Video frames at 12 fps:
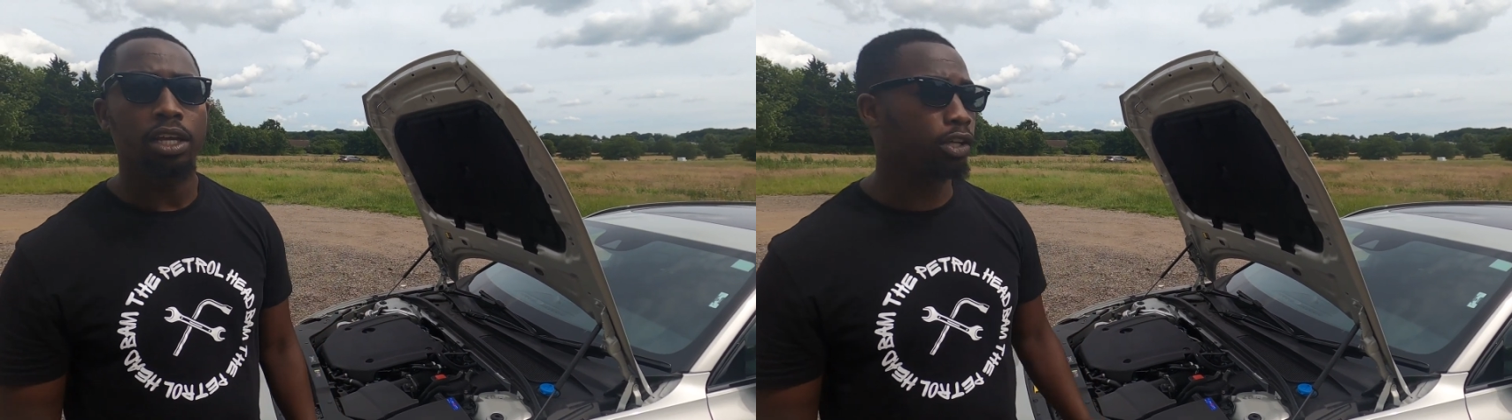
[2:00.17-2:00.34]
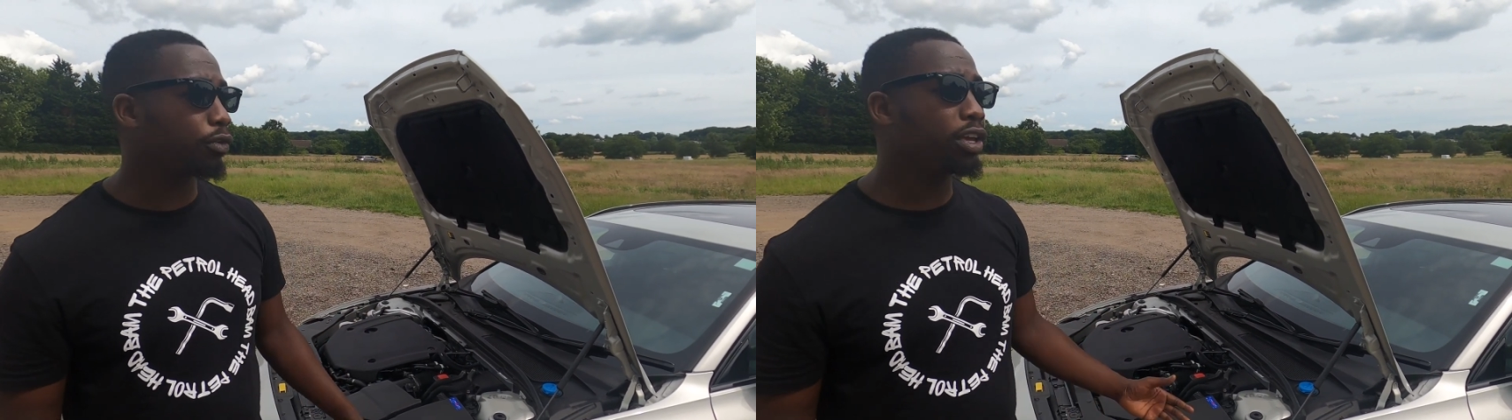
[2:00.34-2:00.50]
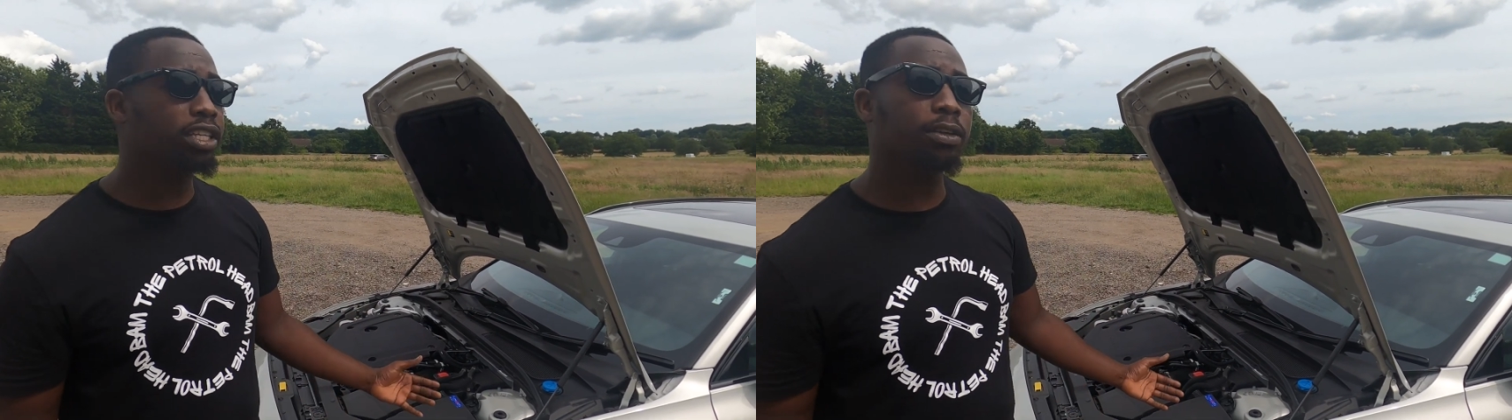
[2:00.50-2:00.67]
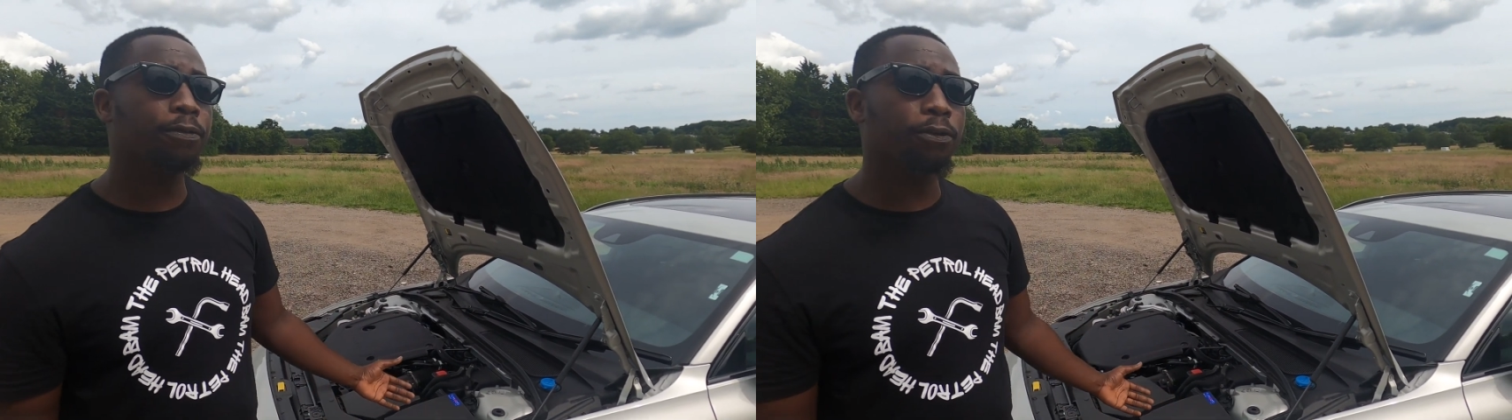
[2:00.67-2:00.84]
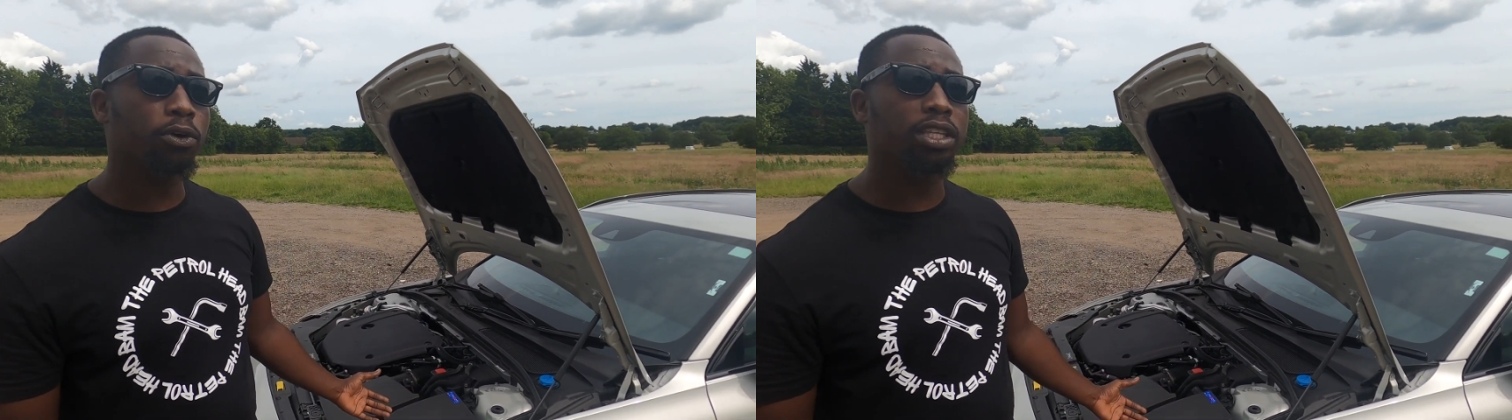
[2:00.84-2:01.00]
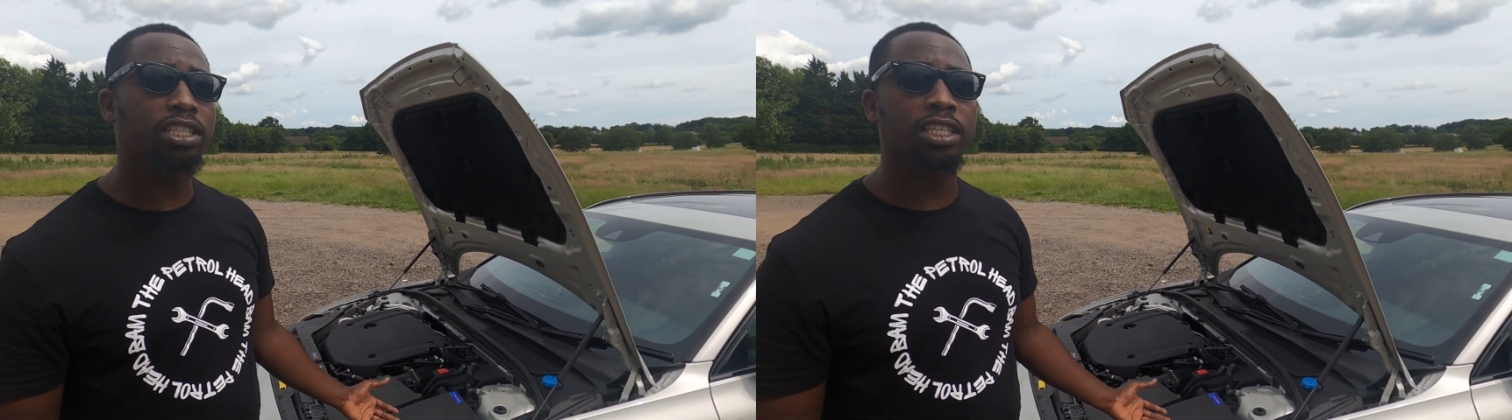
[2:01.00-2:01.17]
The reason
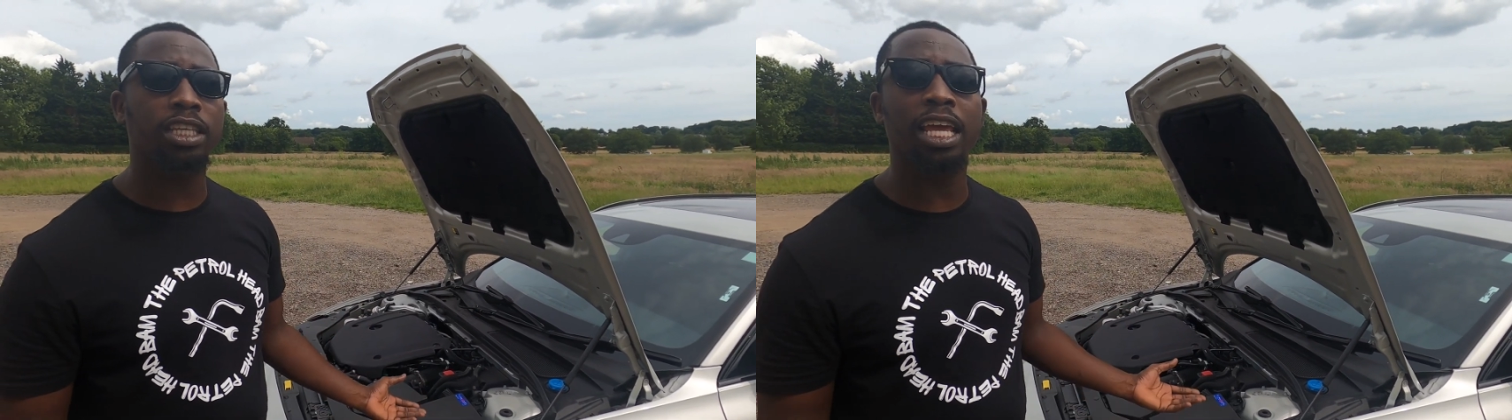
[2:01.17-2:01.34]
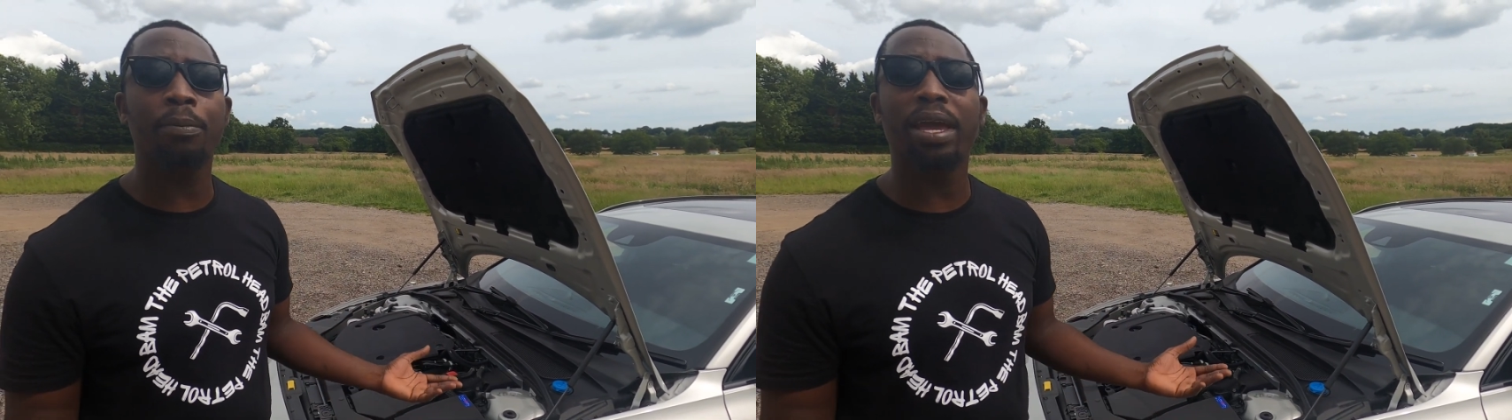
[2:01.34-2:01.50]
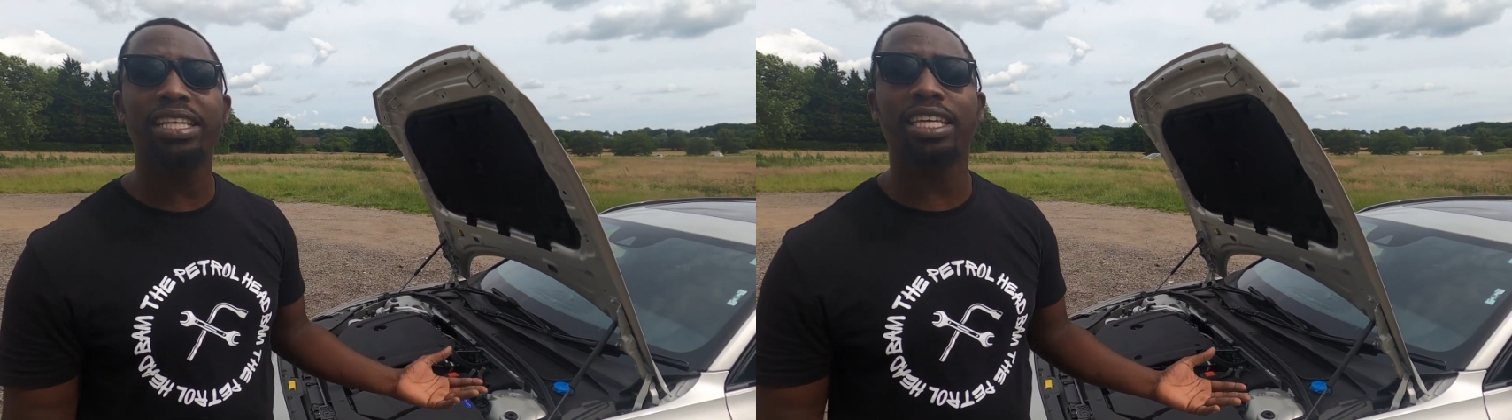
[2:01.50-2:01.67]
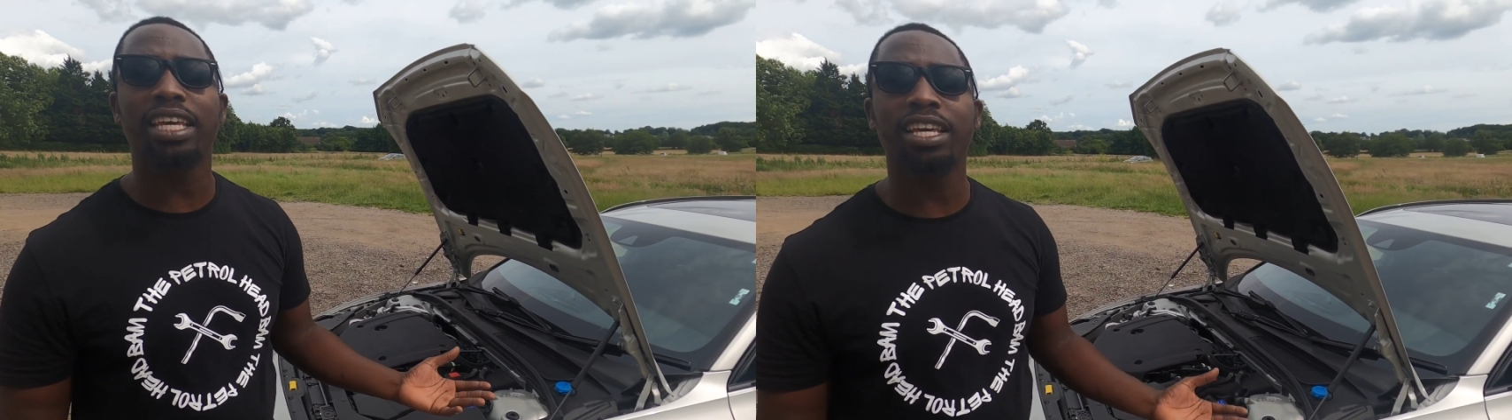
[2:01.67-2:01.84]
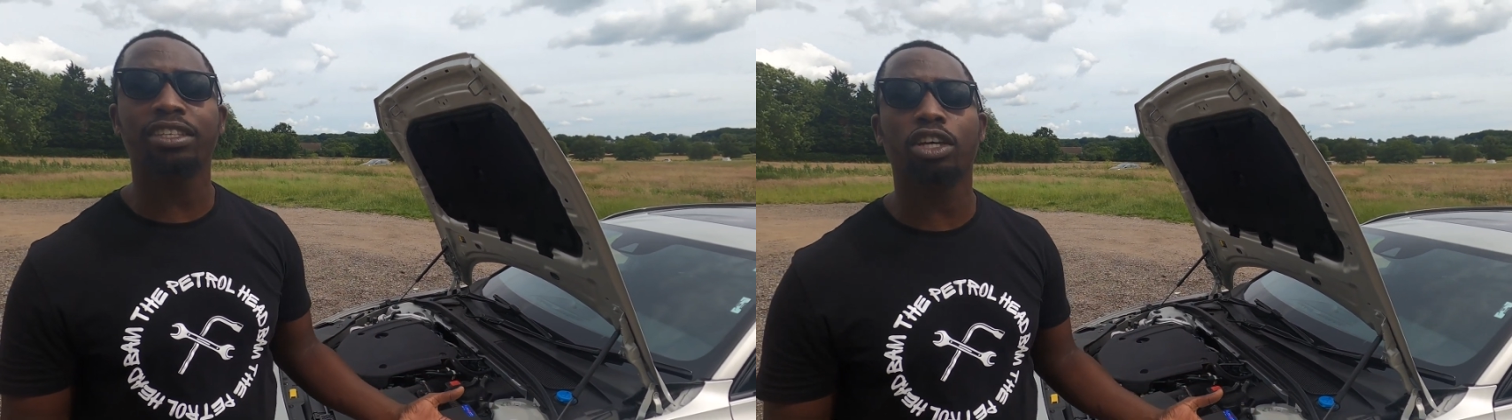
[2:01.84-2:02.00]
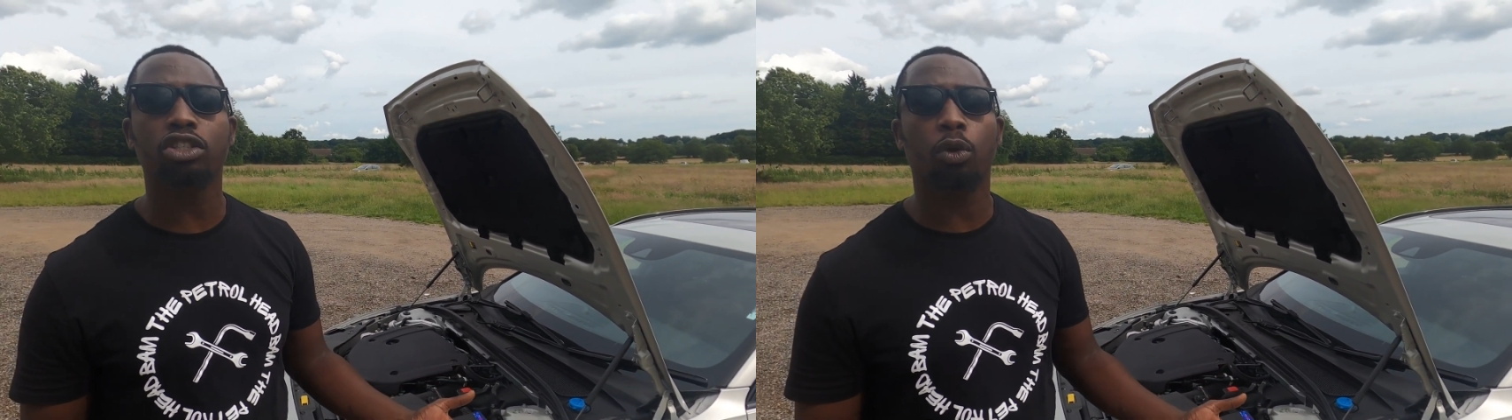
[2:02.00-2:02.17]
for this is it makes it
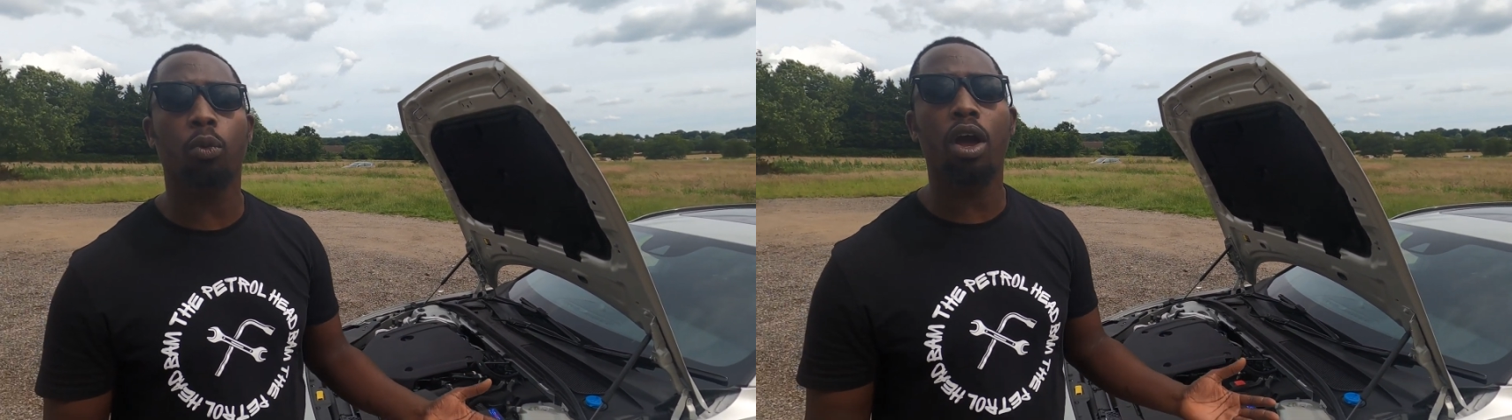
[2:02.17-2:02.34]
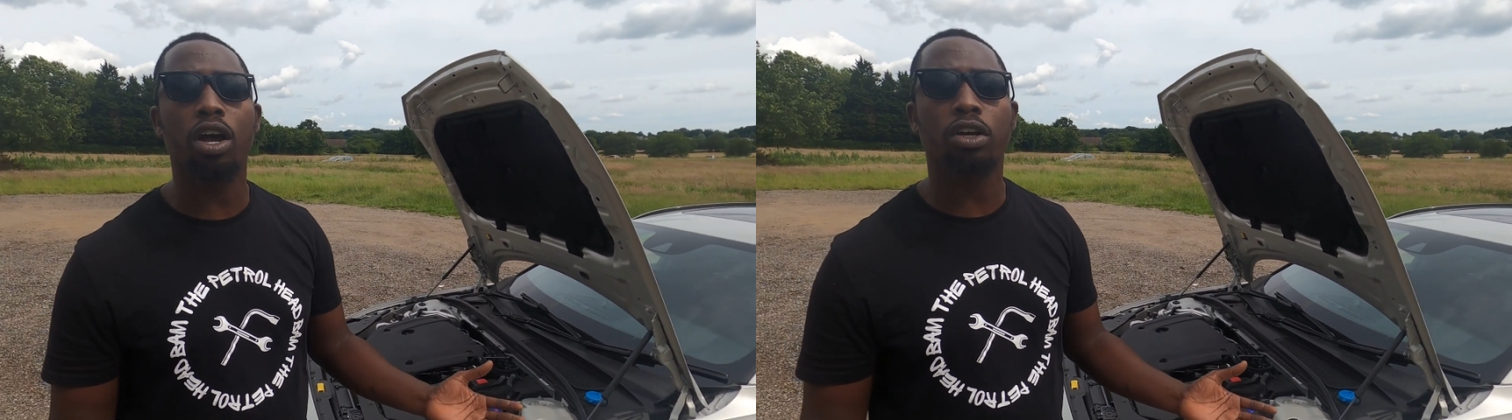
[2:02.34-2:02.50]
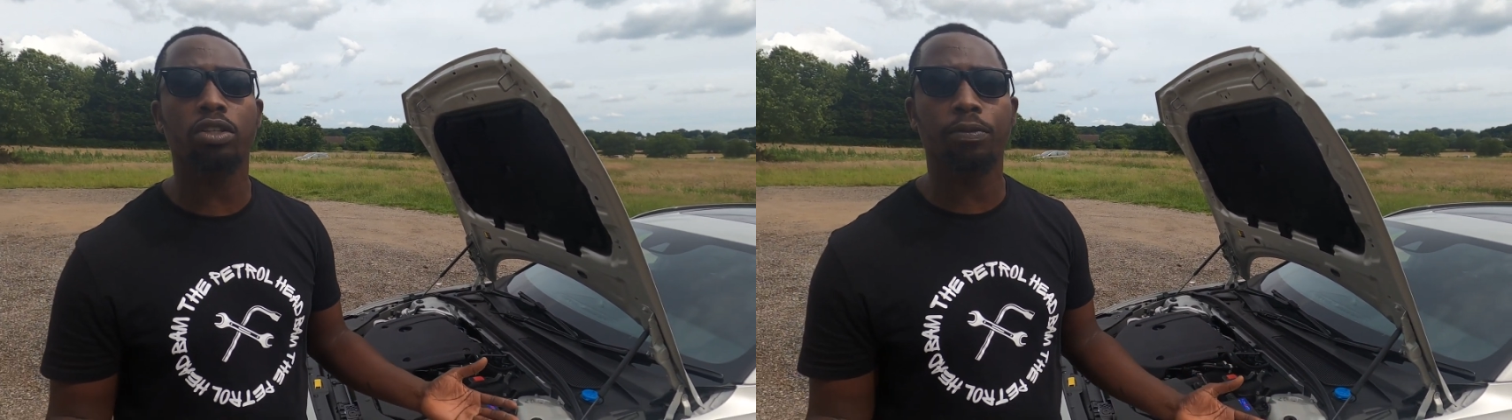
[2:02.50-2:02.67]
easier to work on